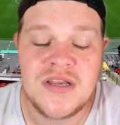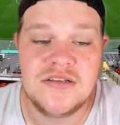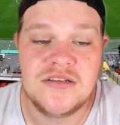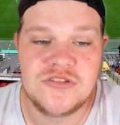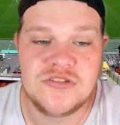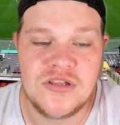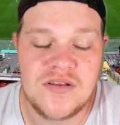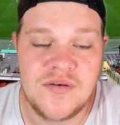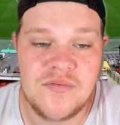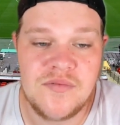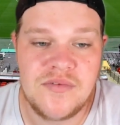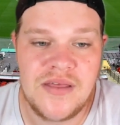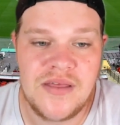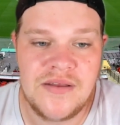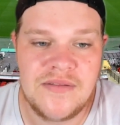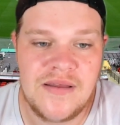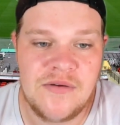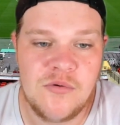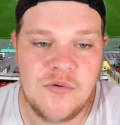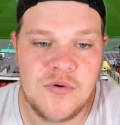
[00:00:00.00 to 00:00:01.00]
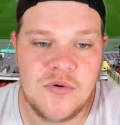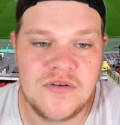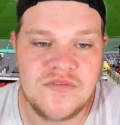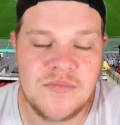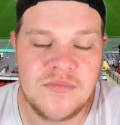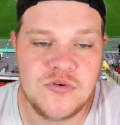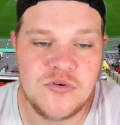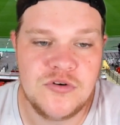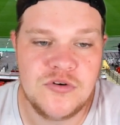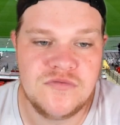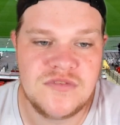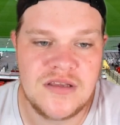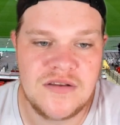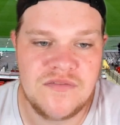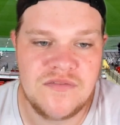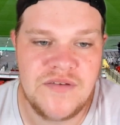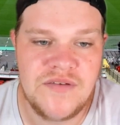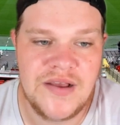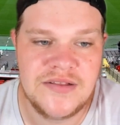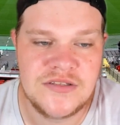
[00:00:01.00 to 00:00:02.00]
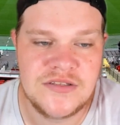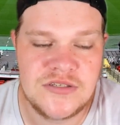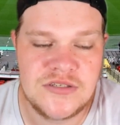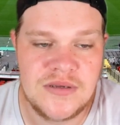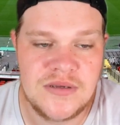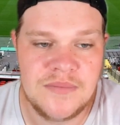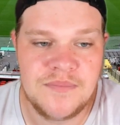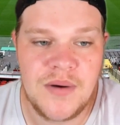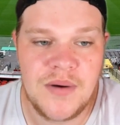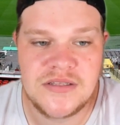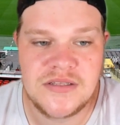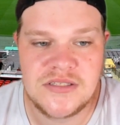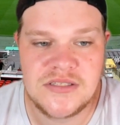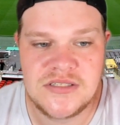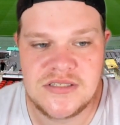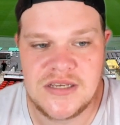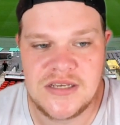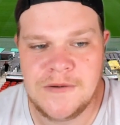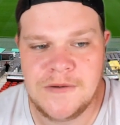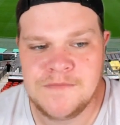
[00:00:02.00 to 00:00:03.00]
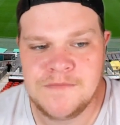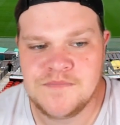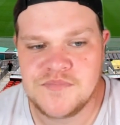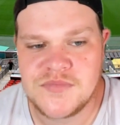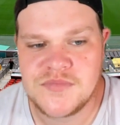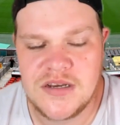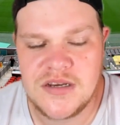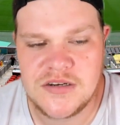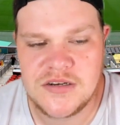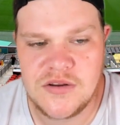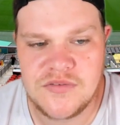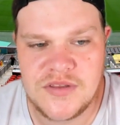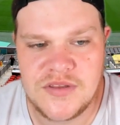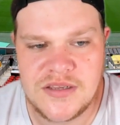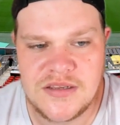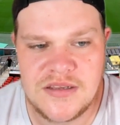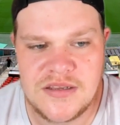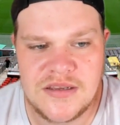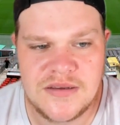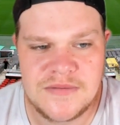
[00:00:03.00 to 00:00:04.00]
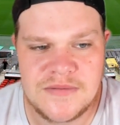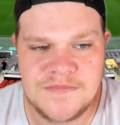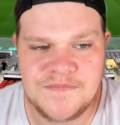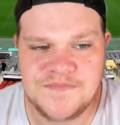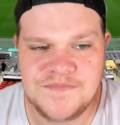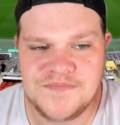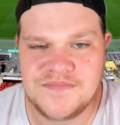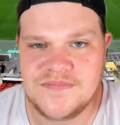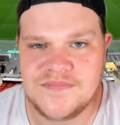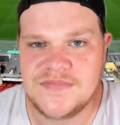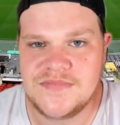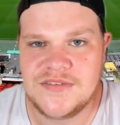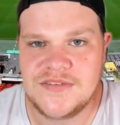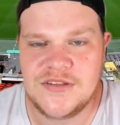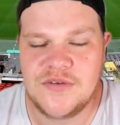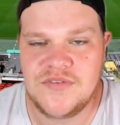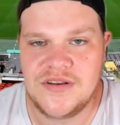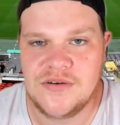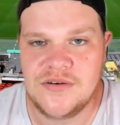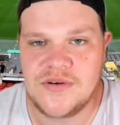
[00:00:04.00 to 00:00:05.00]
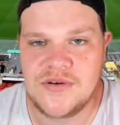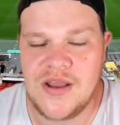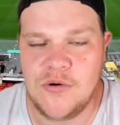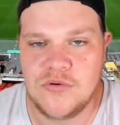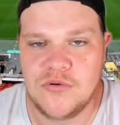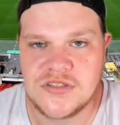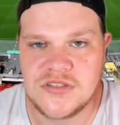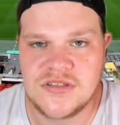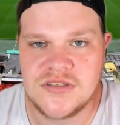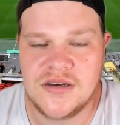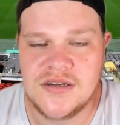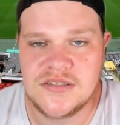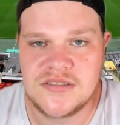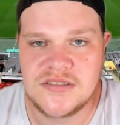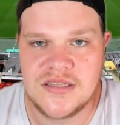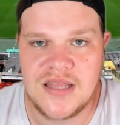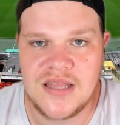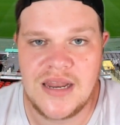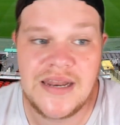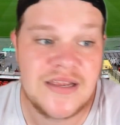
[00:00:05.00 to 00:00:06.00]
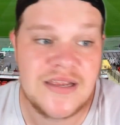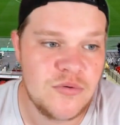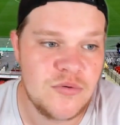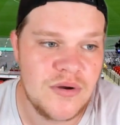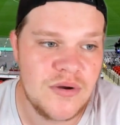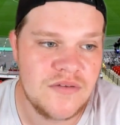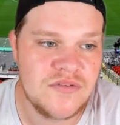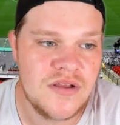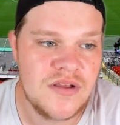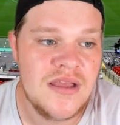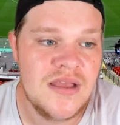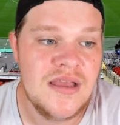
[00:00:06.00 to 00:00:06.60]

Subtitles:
So they would have improved their defence, but I don't think they'll get all the signings that they're linked with.